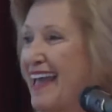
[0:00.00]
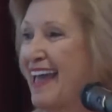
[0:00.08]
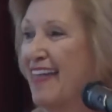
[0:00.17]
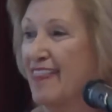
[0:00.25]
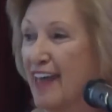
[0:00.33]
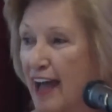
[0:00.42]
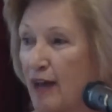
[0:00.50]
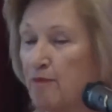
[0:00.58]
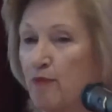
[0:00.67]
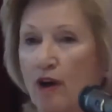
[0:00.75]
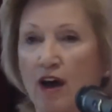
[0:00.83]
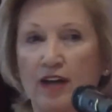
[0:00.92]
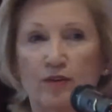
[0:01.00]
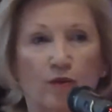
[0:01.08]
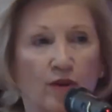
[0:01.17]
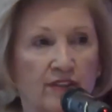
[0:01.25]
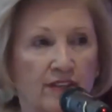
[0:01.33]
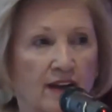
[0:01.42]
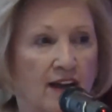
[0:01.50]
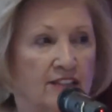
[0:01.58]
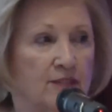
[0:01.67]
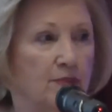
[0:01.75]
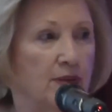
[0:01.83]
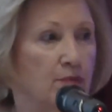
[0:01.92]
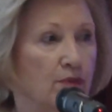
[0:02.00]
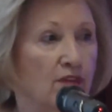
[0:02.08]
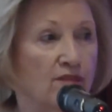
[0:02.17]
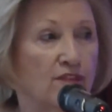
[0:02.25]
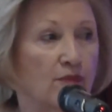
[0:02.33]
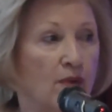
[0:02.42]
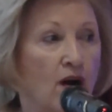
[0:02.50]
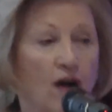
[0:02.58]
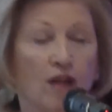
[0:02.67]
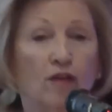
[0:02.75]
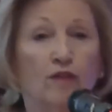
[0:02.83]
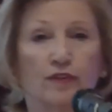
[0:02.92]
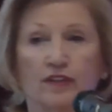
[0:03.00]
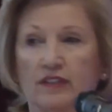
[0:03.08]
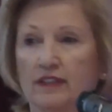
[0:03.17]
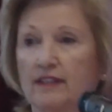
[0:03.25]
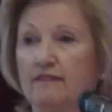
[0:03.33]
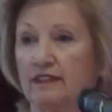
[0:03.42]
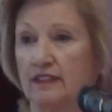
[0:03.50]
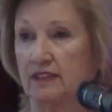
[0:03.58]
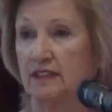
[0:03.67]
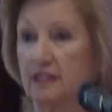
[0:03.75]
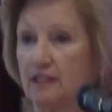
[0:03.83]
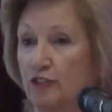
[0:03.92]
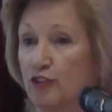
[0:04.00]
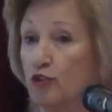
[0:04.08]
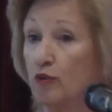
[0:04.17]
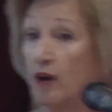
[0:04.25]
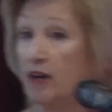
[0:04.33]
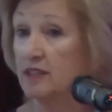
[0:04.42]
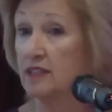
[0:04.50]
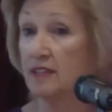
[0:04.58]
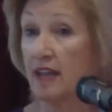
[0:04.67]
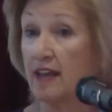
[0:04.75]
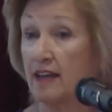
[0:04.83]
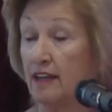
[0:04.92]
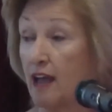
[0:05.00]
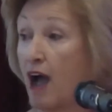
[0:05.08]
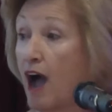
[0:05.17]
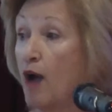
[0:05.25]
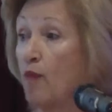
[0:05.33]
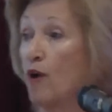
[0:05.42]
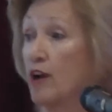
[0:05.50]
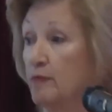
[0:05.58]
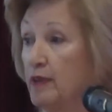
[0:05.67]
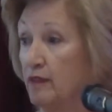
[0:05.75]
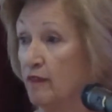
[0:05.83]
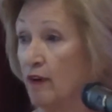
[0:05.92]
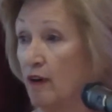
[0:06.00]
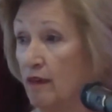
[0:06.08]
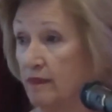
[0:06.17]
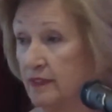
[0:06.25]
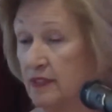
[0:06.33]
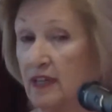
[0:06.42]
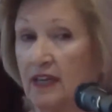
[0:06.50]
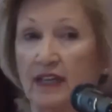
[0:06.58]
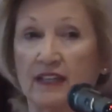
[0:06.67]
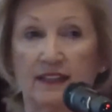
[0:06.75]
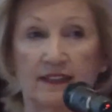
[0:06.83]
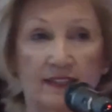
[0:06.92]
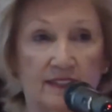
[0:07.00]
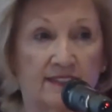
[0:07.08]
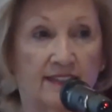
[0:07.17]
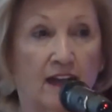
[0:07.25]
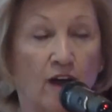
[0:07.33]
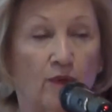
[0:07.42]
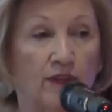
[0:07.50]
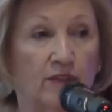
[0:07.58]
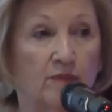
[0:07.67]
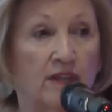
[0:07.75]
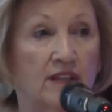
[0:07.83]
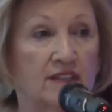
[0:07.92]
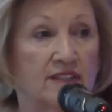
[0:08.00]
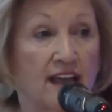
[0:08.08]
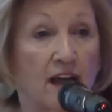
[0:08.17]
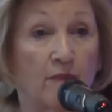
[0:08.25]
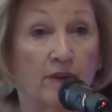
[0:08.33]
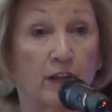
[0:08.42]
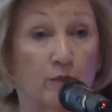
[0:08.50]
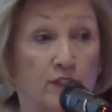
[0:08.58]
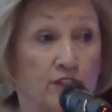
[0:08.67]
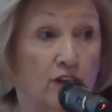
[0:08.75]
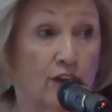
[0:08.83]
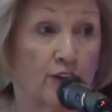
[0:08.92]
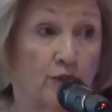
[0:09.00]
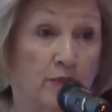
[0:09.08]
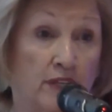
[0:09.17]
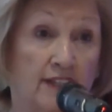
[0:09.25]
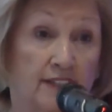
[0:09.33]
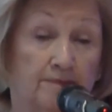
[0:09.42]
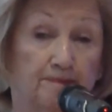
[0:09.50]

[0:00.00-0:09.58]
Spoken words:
And that brought Orthodox people from all over Cleveland to us saying, I want to be involved. Let's see how we can make this happen. And we started meeting.